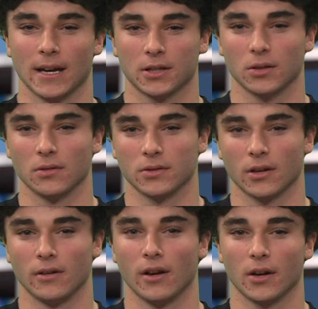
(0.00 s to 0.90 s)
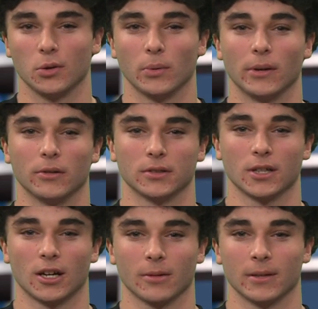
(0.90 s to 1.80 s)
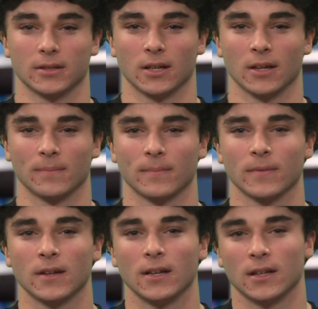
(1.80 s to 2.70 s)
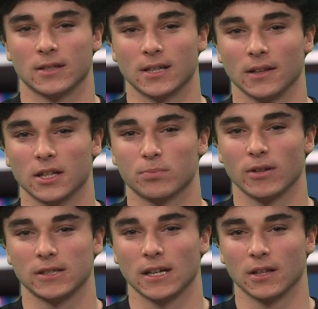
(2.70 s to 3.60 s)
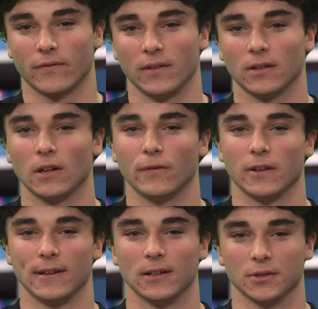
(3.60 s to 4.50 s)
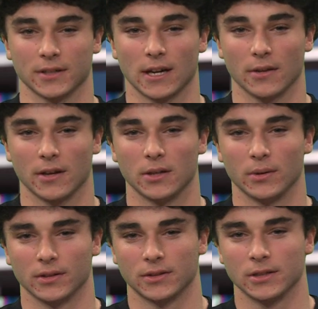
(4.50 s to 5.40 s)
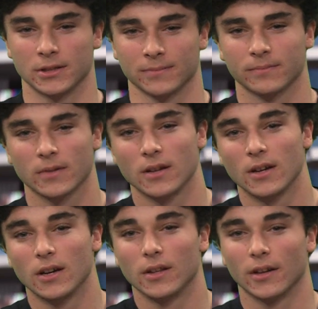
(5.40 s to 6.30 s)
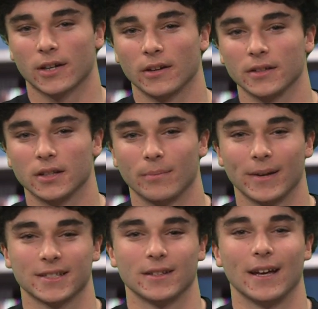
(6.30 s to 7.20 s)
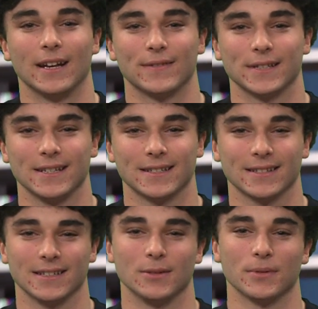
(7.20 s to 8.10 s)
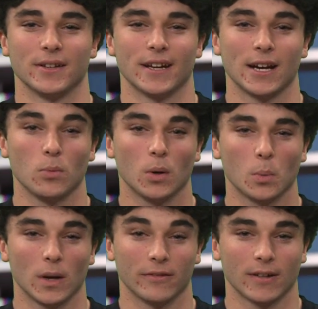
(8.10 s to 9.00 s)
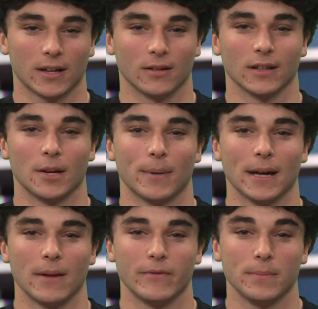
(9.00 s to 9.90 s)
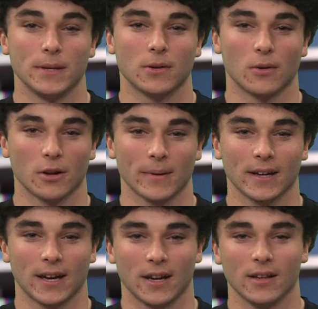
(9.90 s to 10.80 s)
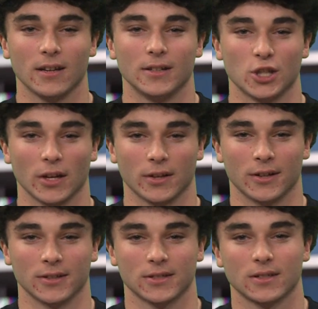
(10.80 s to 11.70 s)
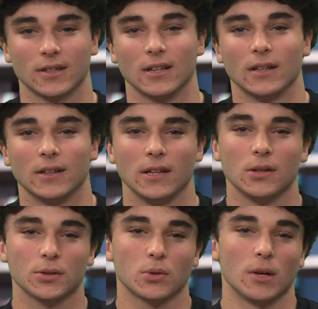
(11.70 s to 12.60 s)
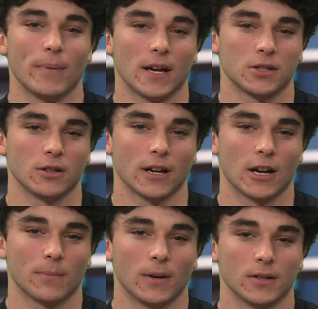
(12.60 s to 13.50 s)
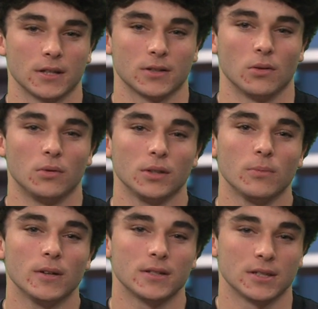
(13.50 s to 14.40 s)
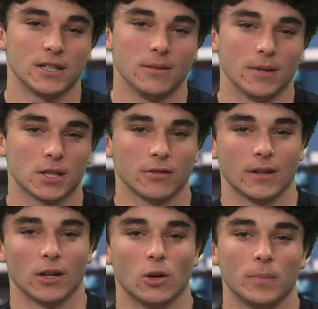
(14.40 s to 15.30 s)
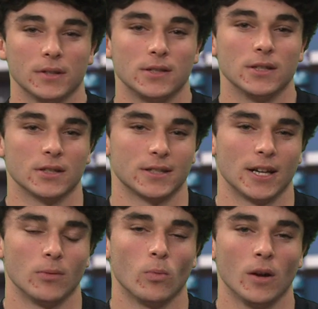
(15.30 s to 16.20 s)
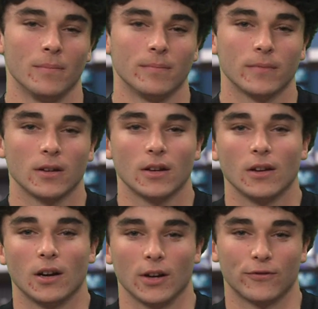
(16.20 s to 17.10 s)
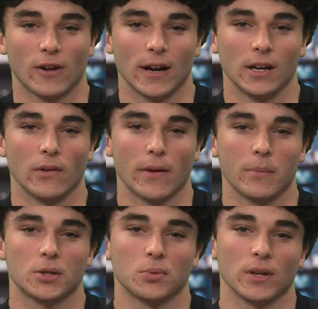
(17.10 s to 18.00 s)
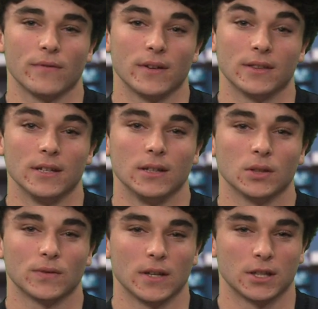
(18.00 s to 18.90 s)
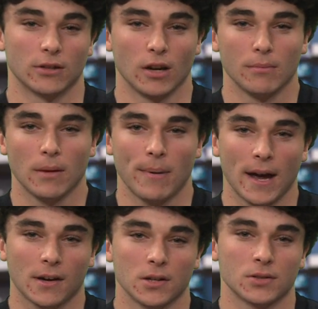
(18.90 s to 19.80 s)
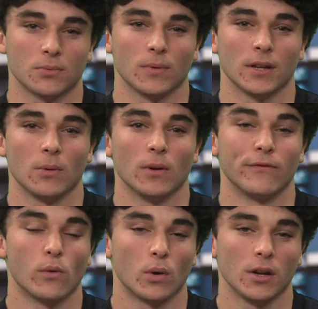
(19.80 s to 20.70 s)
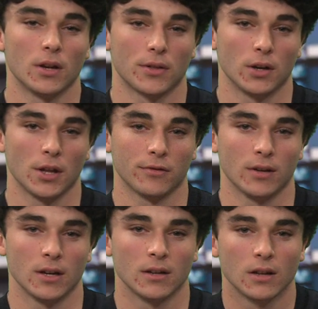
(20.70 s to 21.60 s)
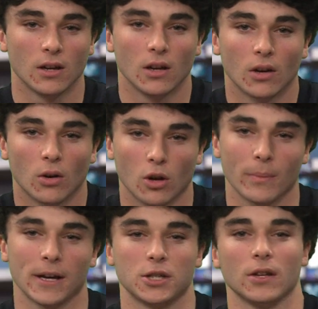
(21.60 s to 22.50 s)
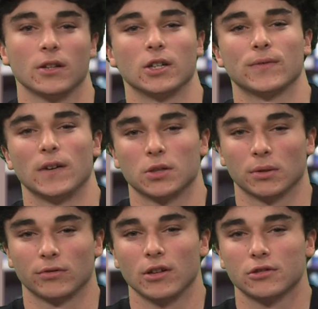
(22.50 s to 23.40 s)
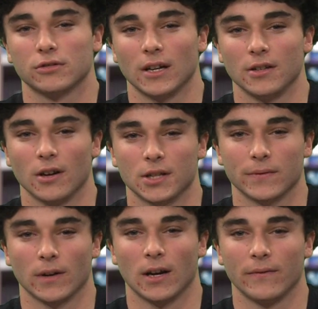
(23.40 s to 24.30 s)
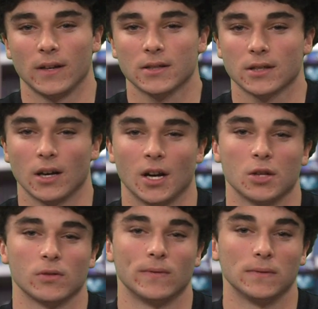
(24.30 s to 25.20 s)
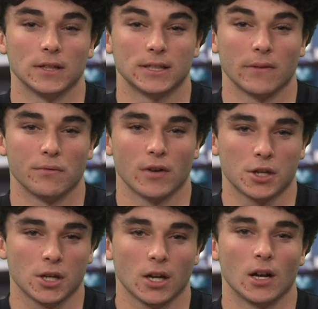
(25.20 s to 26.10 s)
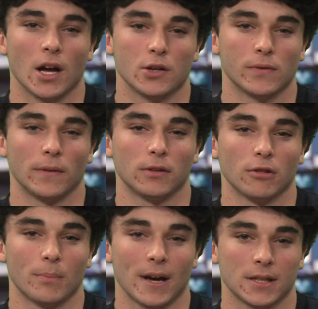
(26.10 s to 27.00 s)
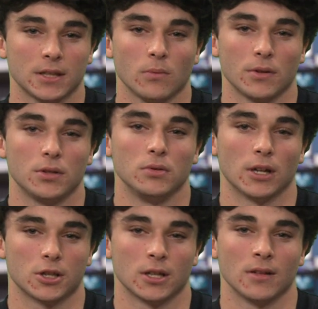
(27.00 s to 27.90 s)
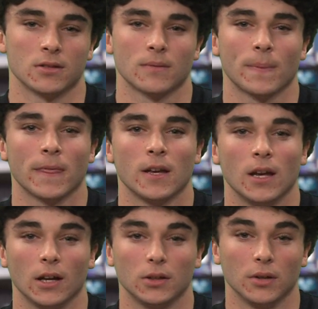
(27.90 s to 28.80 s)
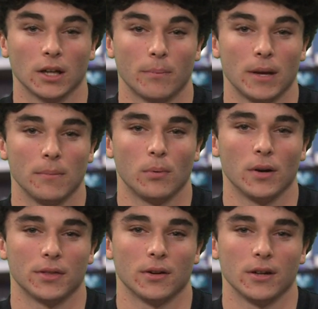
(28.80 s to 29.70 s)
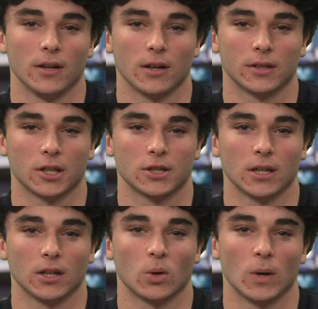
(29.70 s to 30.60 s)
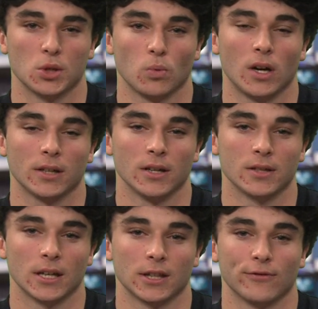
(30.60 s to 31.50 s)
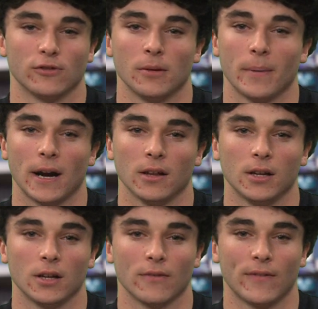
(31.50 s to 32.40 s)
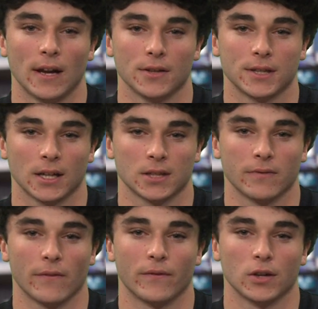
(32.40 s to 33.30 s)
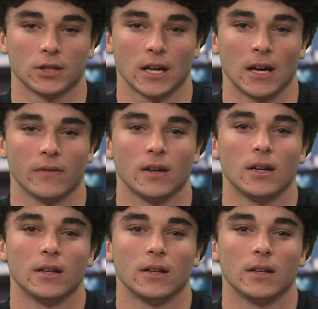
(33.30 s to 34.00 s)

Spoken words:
and Mac Jones are not who we're going to talk about today. Instead, let's break down the Philadelphia Eagles and how they are doing this season. They're currently the best in the NFC East League with a 9-1 winning record led by MVP quarterback candidate Jalen Hurts. The Eagles joined past year counterparts as the only ones in team history that opened the season 10-1. On Friday, November 25th, the Eagles faced the Green Bay Packers, where they won 40-33. Quarterback Jalen Hurts finished with 310 yards of offense, 157 rushing, and 153 passing with 2 touchdowns, including a pinpoint 30-yard touchdown to Quez Watkins at the front pylon in the final seconds of the first half